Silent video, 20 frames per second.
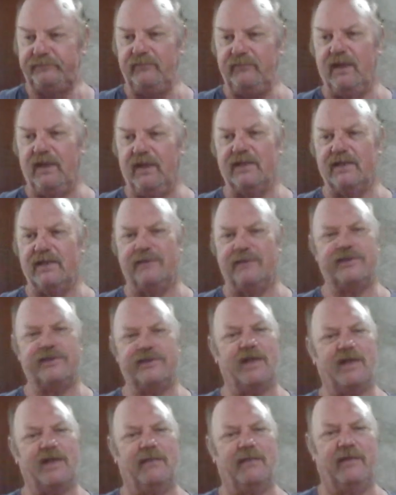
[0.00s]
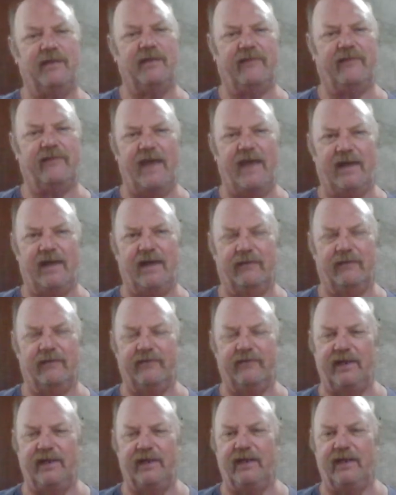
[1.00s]
because I'm just not a big fan of
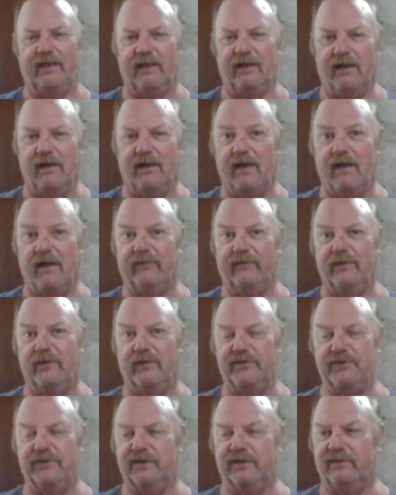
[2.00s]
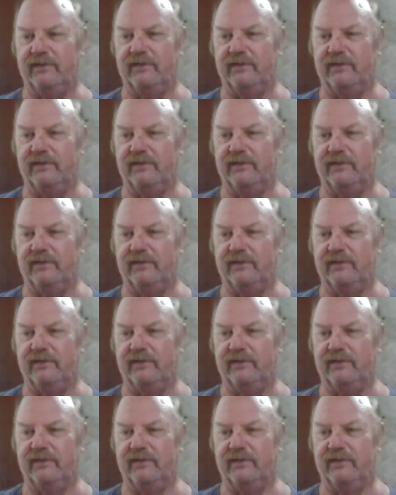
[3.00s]
the off lotion.